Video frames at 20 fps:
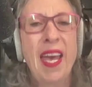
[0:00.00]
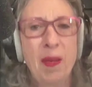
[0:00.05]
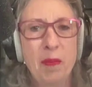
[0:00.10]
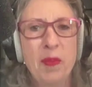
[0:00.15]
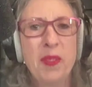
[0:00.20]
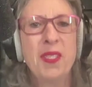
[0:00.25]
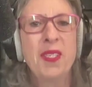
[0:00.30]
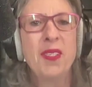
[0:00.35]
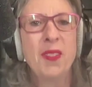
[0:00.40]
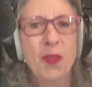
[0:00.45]

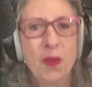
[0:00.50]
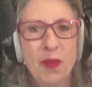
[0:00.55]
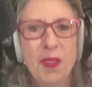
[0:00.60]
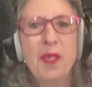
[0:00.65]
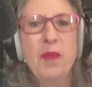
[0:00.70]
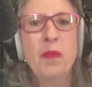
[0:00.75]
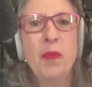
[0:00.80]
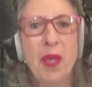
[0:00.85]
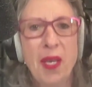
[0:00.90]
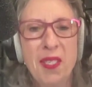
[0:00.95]

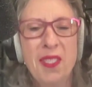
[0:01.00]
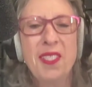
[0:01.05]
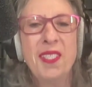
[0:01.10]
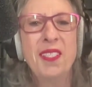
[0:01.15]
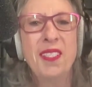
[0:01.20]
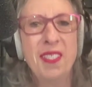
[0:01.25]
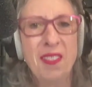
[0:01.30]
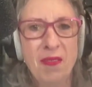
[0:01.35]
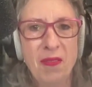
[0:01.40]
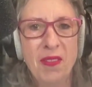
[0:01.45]
absolutely
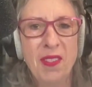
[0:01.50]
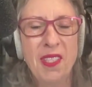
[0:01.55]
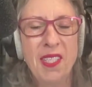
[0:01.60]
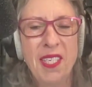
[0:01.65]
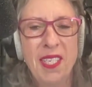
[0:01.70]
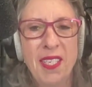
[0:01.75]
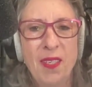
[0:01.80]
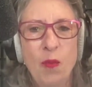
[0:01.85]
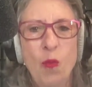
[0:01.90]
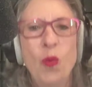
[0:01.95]

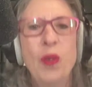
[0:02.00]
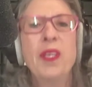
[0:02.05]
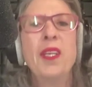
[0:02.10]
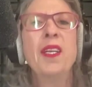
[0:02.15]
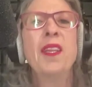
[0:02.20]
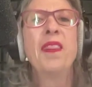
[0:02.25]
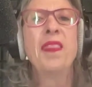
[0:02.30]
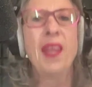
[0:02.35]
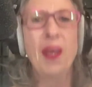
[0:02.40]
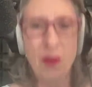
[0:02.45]
positively
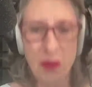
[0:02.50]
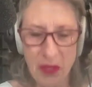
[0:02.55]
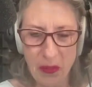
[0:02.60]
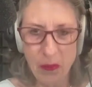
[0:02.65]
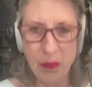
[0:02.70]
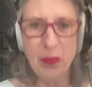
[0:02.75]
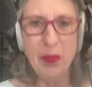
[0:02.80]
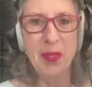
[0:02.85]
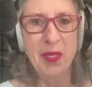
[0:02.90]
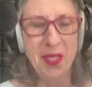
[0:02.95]
one
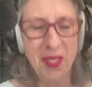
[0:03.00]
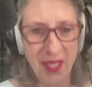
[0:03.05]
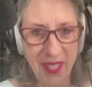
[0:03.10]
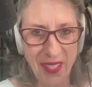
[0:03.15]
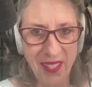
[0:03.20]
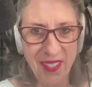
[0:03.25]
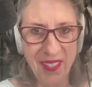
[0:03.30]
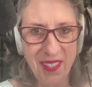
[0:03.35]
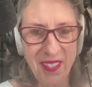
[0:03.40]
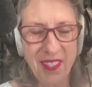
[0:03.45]
thousand
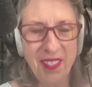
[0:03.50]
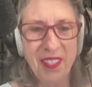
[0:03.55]
percent